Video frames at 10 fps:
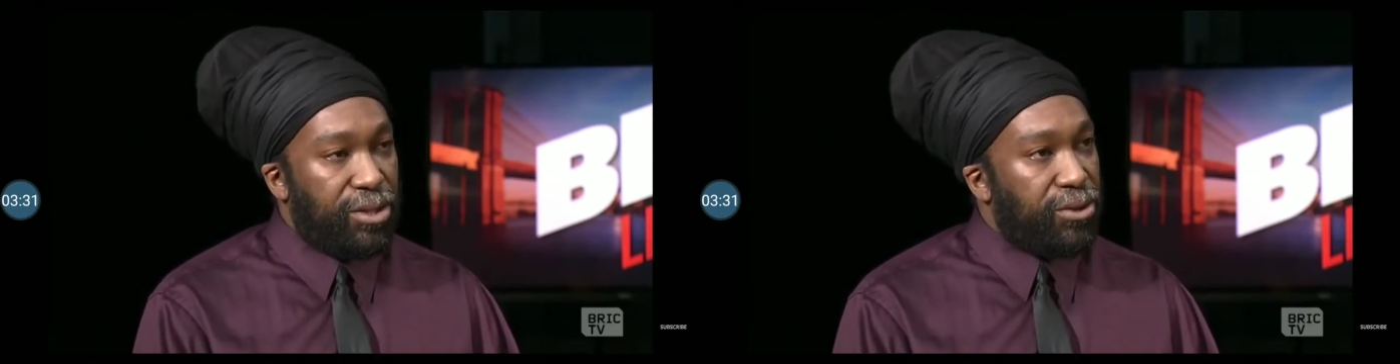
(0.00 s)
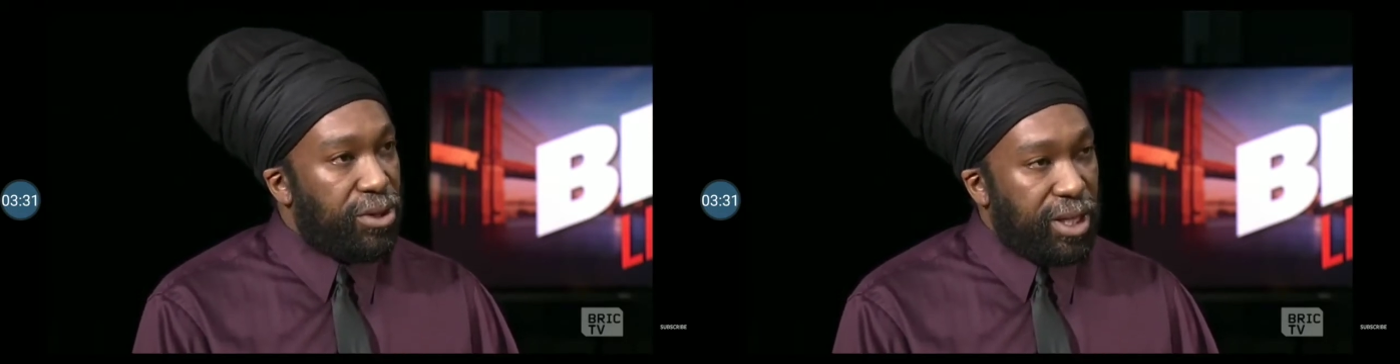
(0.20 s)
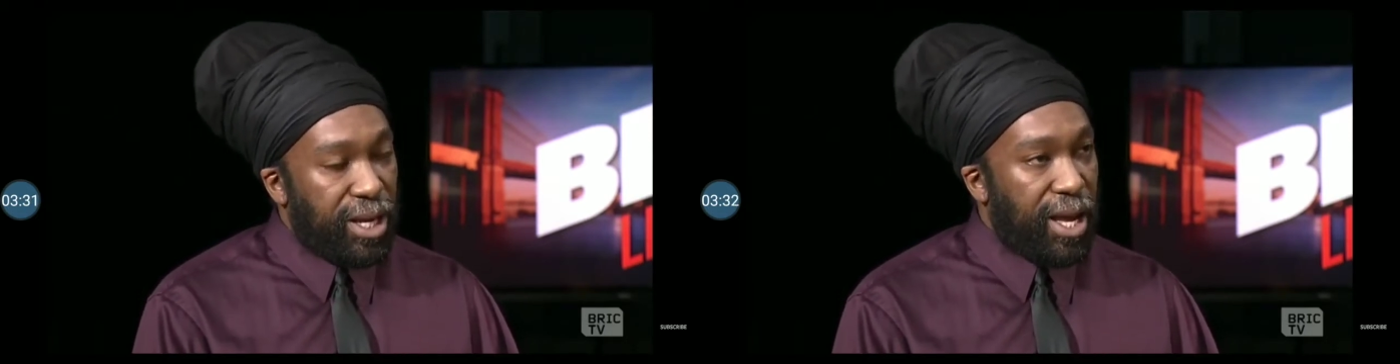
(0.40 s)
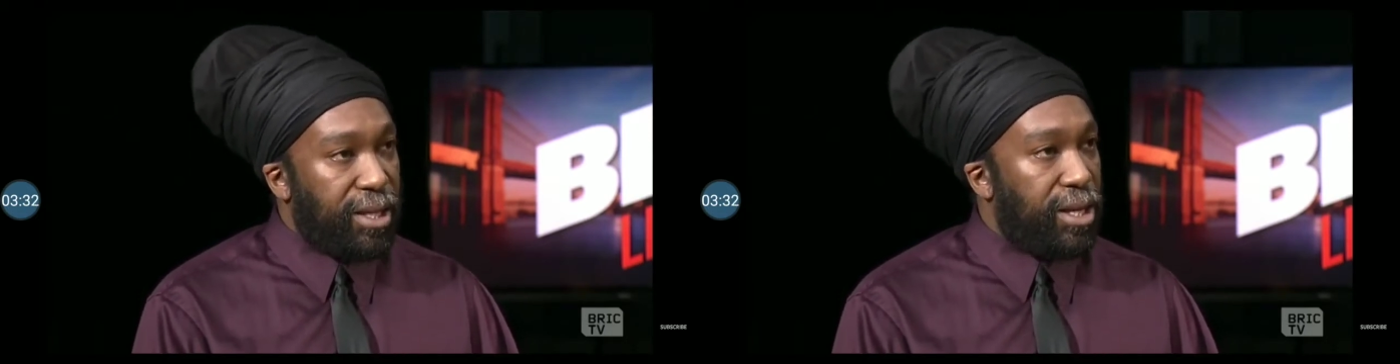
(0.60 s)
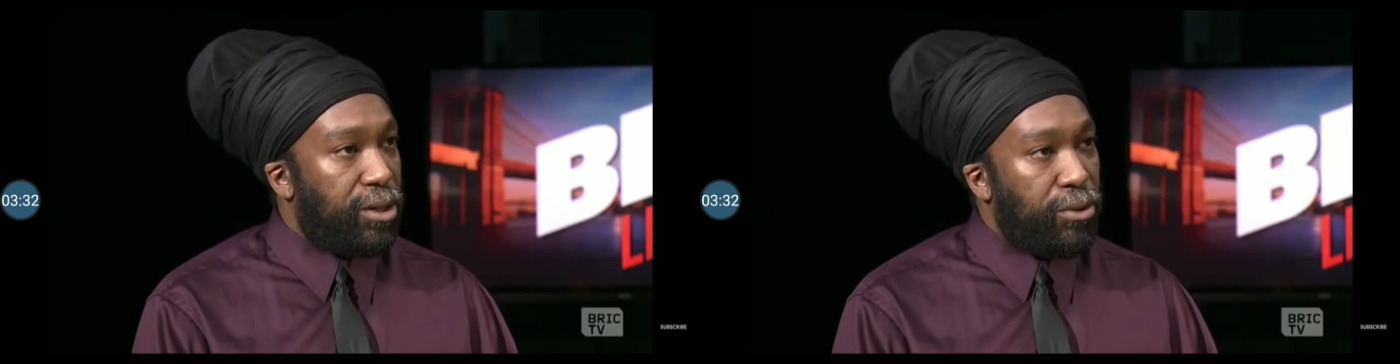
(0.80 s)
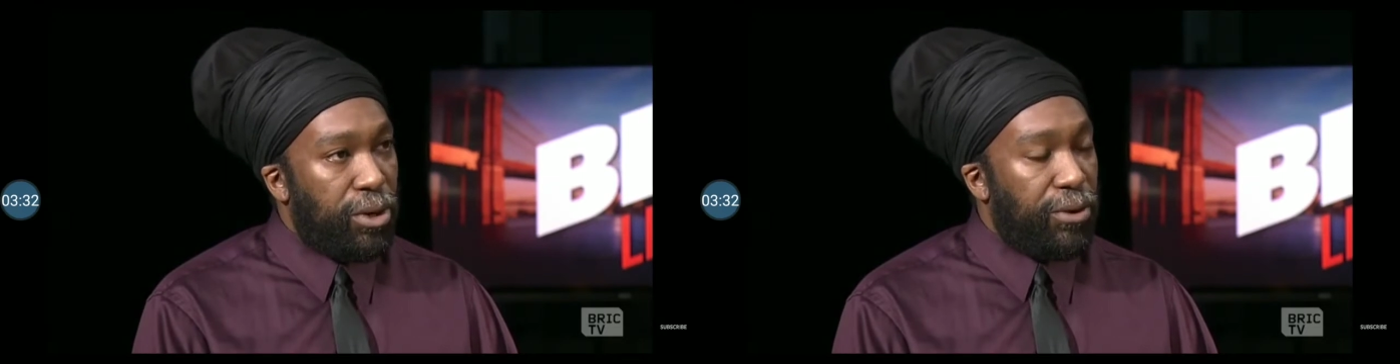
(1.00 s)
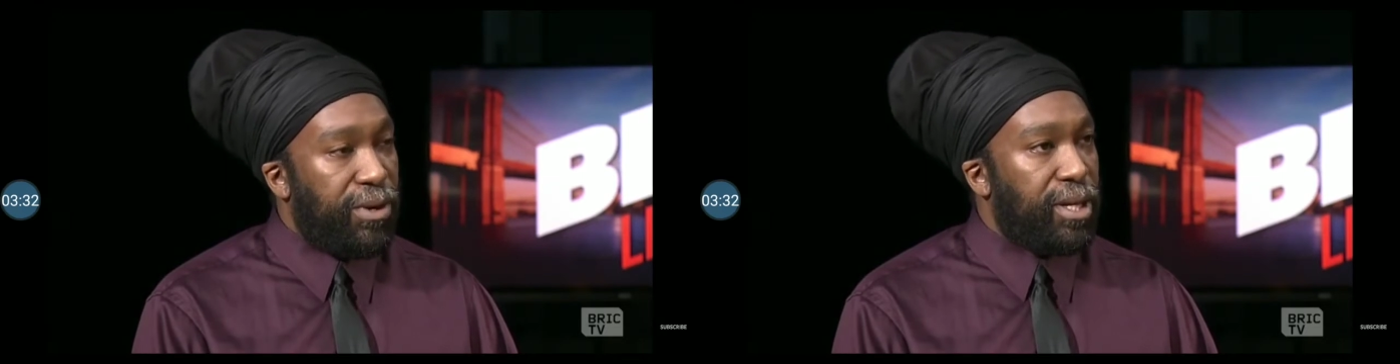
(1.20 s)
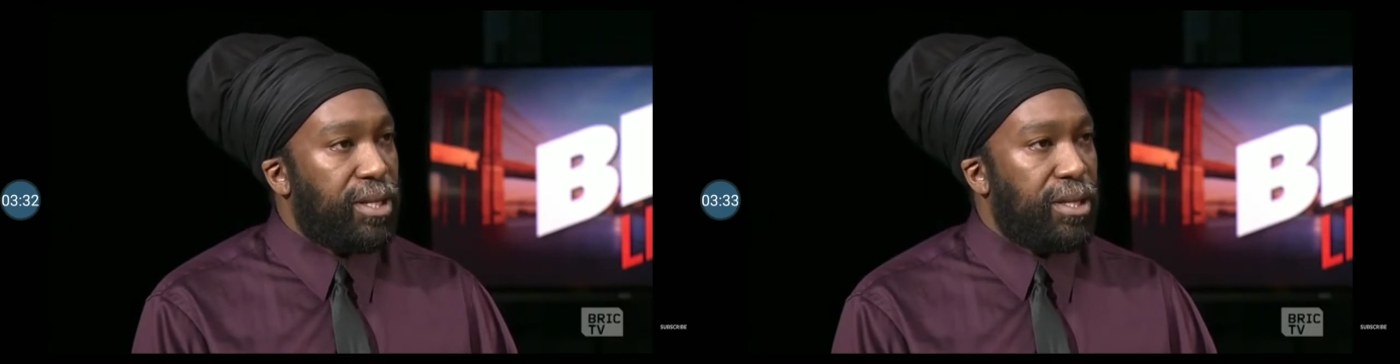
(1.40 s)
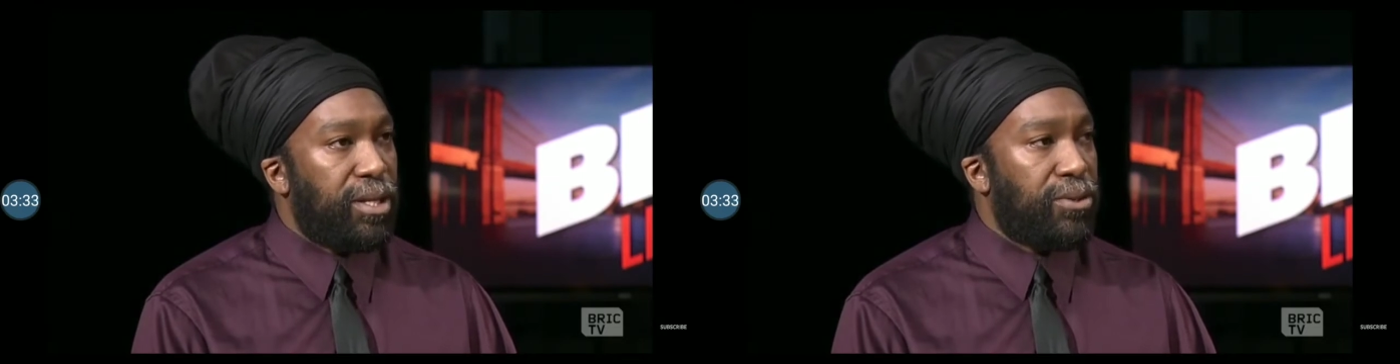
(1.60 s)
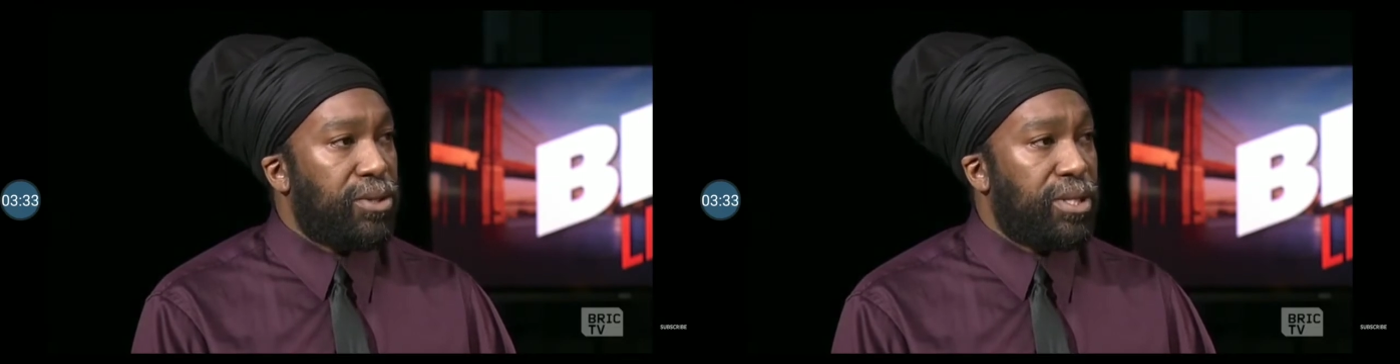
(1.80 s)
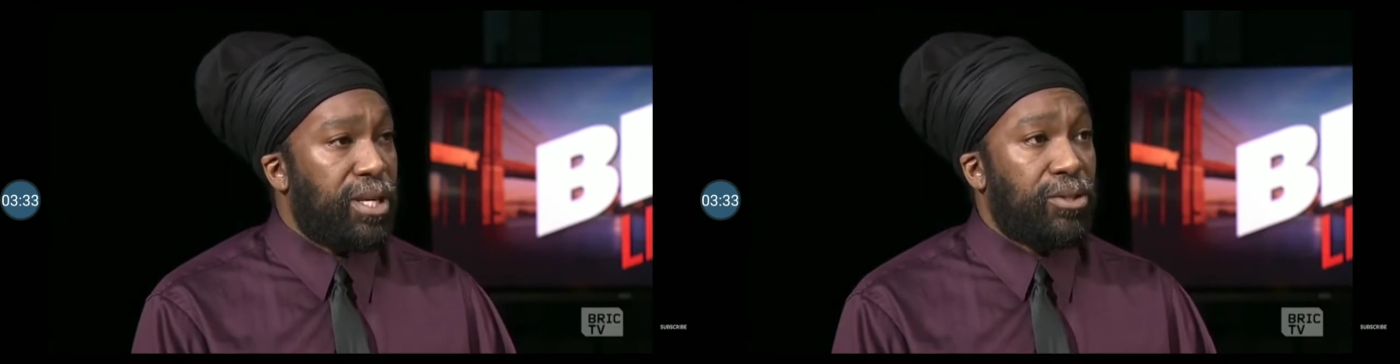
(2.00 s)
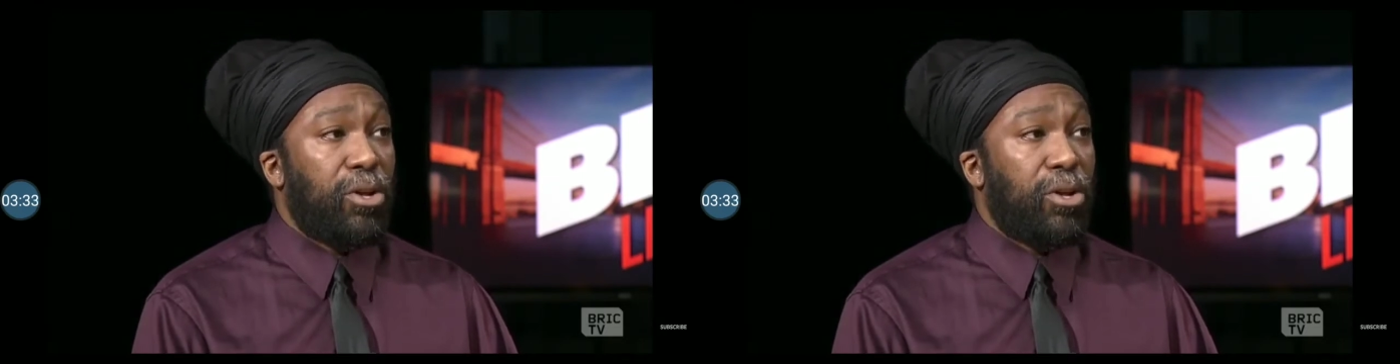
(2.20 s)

disorderly conduct, loitering, these sorts of things,